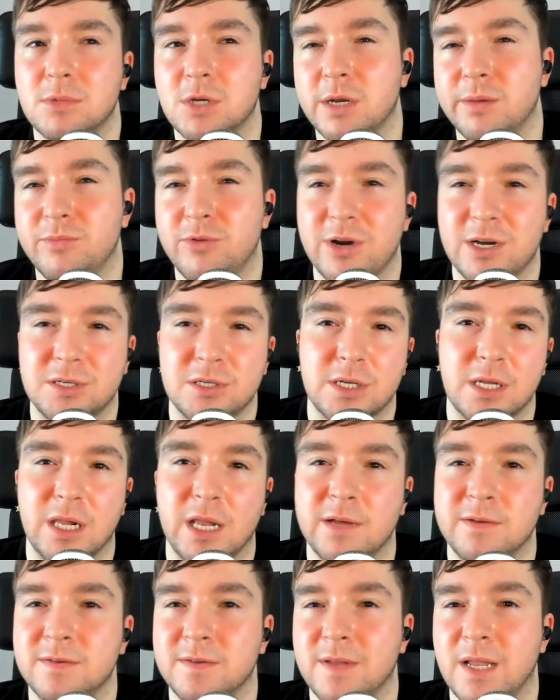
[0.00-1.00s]
compression
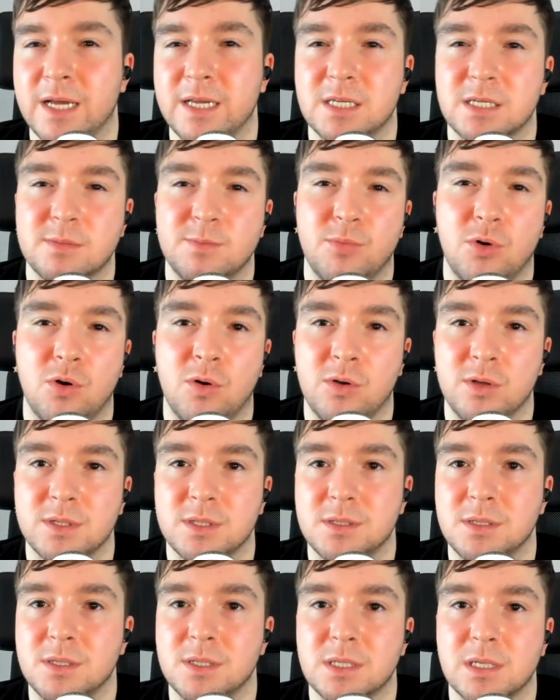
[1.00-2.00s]
clothes for like
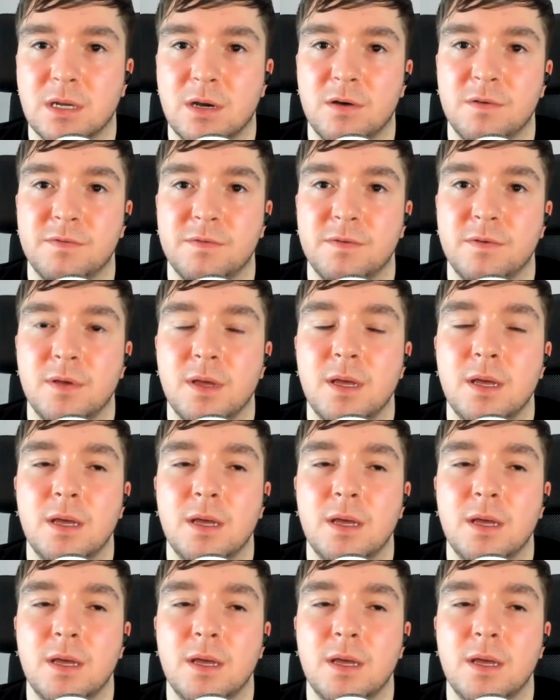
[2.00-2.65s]
sports and stuff.